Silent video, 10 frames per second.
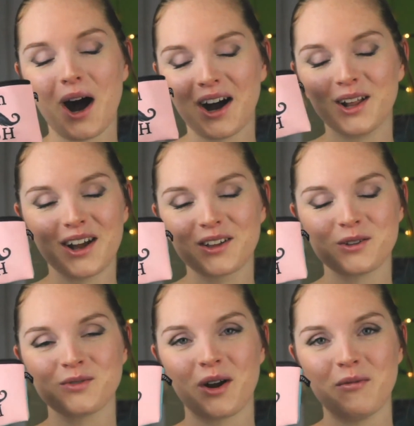I like
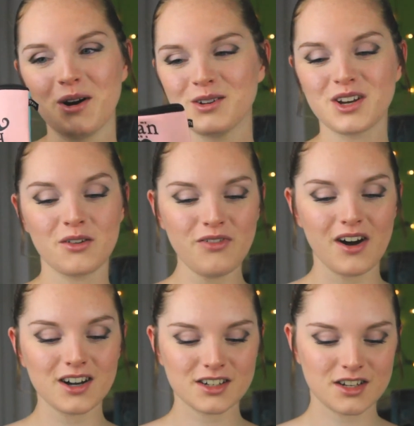this very much. In
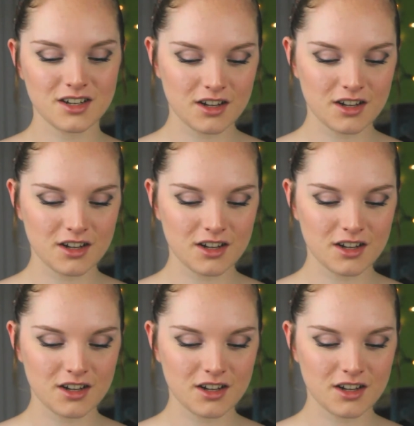fact,